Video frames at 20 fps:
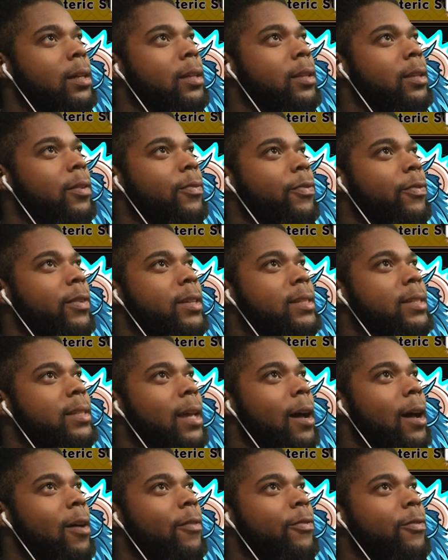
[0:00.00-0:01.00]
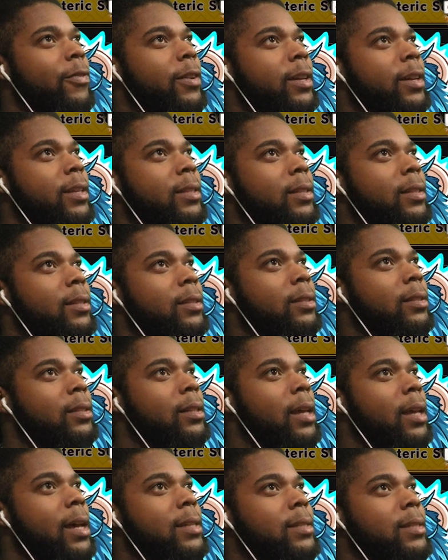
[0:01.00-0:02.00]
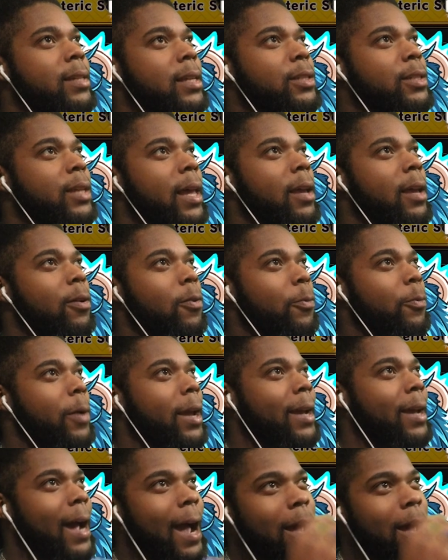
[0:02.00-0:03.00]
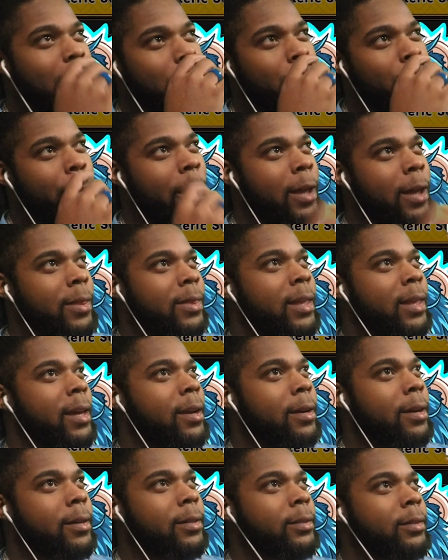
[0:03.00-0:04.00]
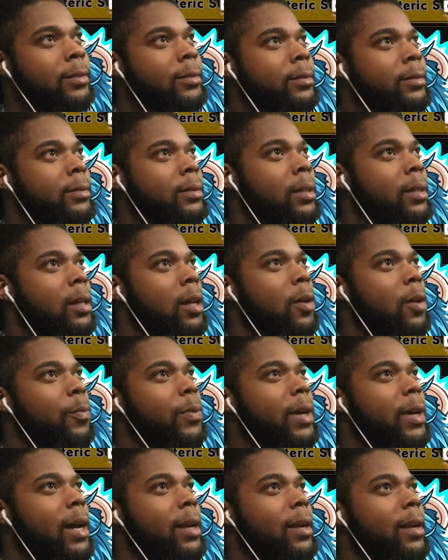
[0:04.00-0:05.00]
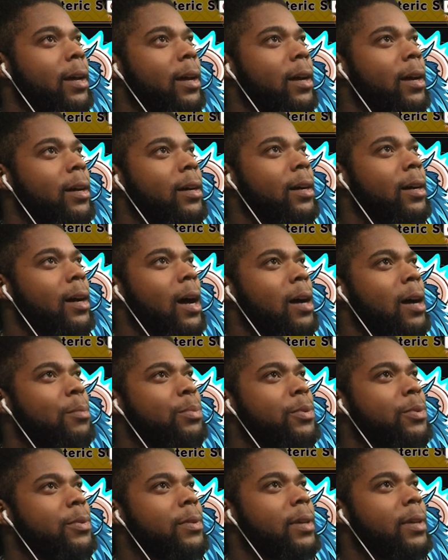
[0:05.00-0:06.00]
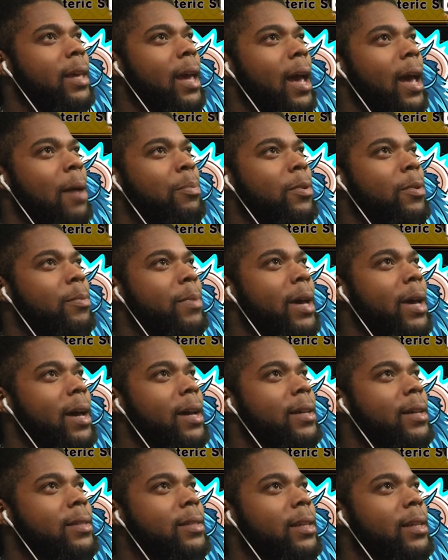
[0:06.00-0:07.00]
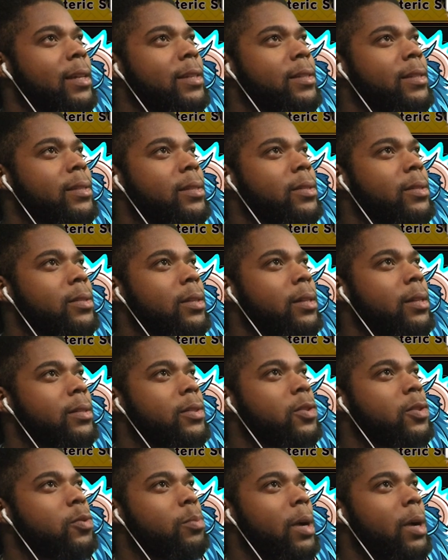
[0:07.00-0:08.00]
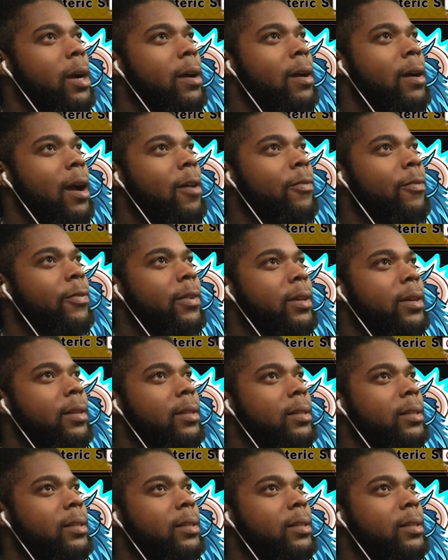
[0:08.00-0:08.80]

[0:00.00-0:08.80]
Defense outfit, SS rank item right there. We got a Ambu Kappa mask and Sumire outfit.